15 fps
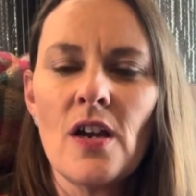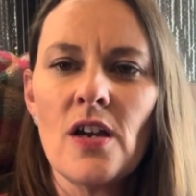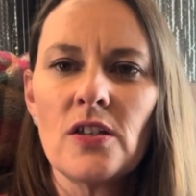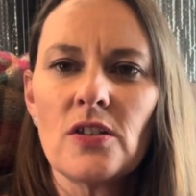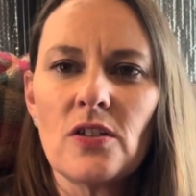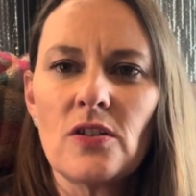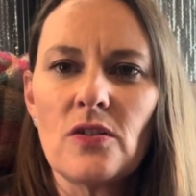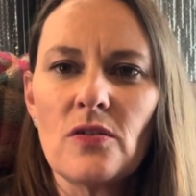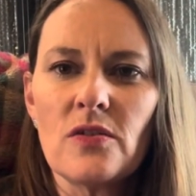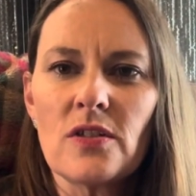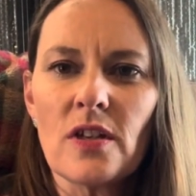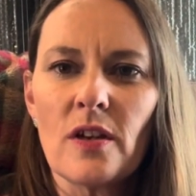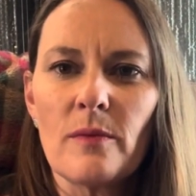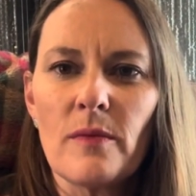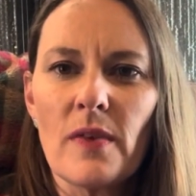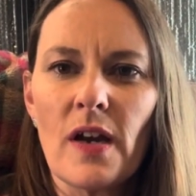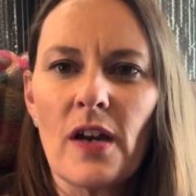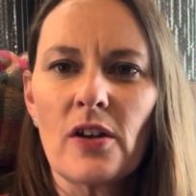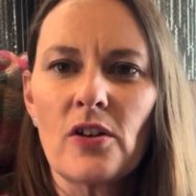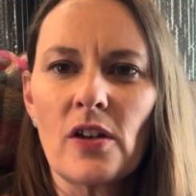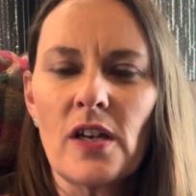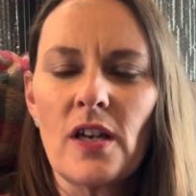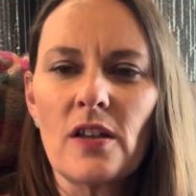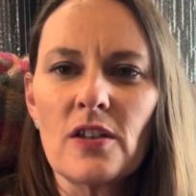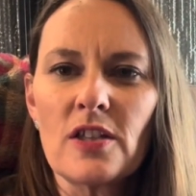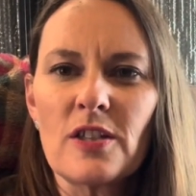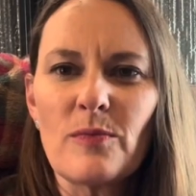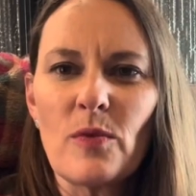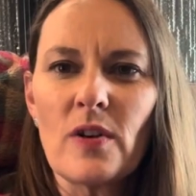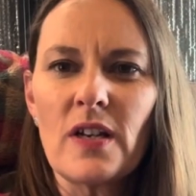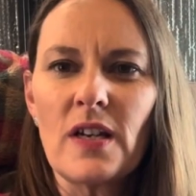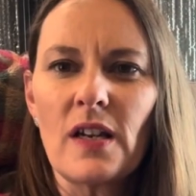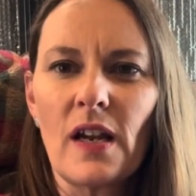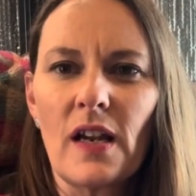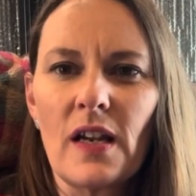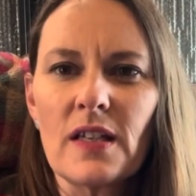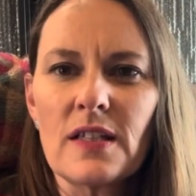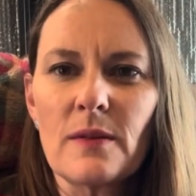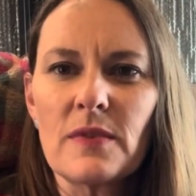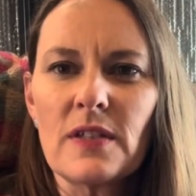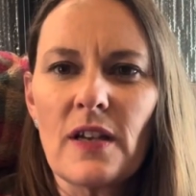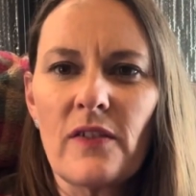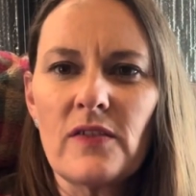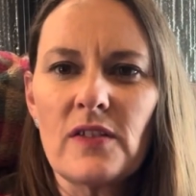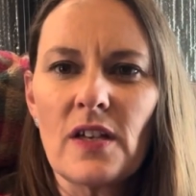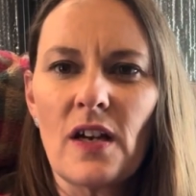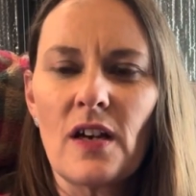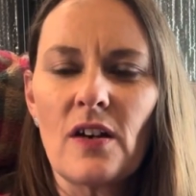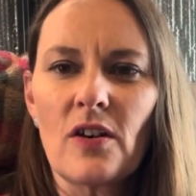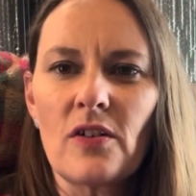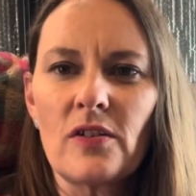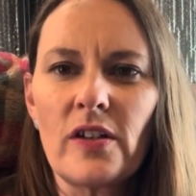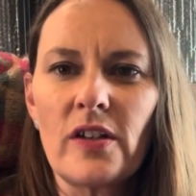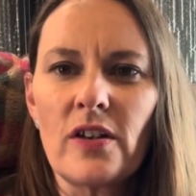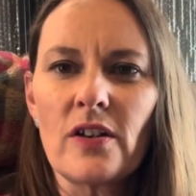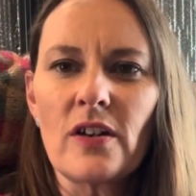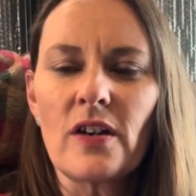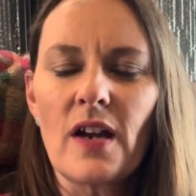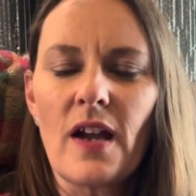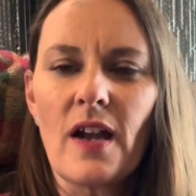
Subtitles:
to do some cooking this morning and get some stuff done earlier,